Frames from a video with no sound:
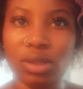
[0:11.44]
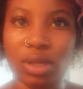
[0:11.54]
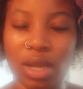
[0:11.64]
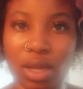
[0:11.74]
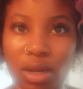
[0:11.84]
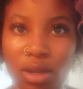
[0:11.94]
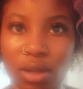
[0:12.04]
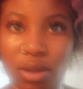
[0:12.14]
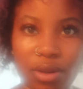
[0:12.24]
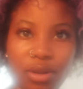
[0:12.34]
not getting
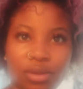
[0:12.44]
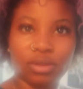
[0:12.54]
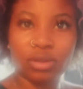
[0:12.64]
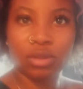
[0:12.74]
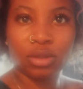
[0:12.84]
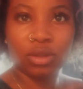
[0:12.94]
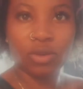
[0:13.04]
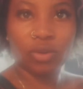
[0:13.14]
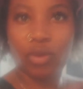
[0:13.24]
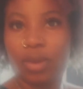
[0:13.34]
clear.
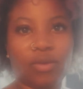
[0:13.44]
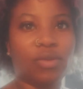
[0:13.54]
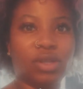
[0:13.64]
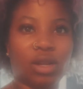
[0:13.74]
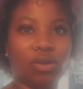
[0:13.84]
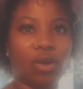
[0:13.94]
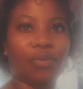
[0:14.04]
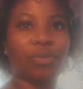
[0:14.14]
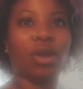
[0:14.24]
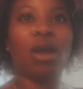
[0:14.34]
Whatever we gotta
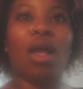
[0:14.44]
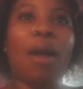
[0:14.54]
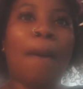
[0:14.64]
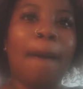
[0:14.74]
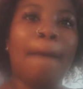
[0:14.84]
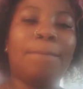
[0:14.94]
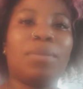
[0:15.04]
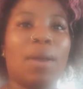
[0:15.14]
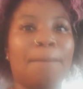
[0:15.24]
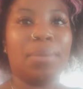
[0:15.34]

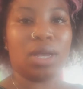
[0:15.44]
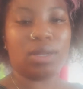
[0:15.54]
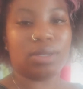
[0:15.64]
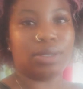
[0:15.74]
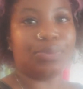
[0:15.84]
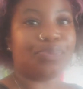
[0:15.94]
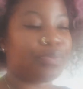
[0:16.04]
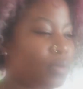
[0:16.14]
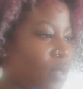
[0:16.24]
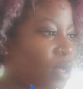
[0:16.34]
know. But
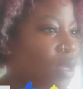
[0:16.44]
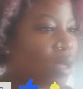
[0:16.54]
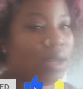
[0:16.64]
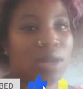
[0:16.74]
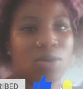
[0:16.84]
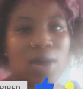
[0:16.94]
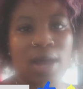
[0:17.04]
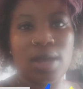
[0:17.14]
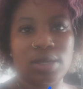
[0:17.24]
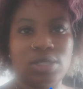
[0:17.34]
um no,
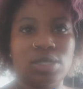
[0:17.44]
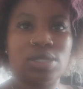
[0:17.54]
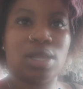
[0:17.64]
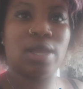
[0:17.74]
I just